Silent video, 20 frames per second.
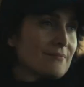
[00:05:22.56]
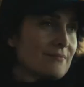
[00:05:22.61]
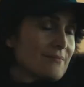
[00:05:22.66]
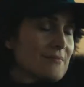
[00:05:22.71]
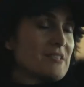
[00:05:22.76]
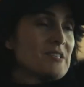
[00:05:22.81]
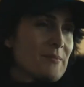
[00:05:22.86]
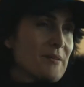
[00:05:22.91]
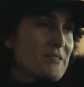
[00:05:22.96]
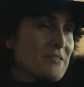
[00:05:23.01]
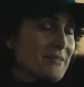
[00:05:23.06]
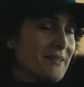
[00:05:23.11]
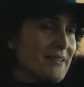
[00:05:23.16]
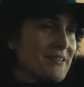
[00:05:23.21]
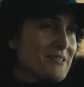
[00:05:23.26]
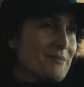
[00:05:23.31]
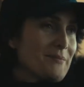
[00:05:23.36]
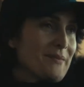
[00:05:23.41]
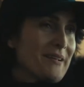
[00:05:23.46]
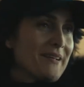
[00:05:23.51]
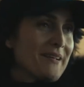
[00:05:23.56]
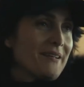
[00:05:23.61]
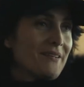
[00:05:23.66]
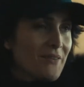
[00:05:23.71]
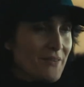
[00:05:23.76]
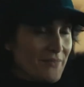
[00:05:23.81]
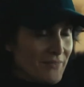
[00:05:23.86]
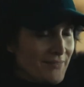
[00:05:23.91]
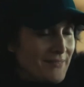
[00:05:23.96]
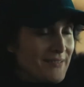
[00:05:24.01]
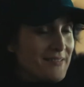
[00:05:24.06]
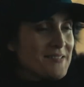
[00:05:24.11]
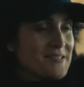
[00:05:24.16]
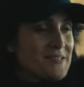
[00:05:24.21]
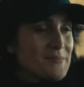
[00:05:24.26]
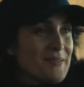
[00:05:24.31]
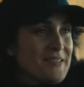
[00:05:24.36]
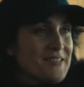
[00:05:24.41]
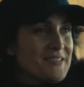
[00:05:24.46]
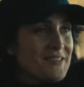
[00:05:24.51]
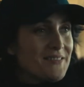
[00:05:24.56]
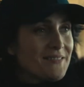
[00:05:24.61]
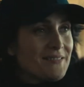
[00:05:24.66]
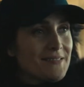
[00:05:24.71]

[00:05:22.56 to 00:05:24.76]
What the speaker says: Special Agent Maggie Griffin, nice to meet you.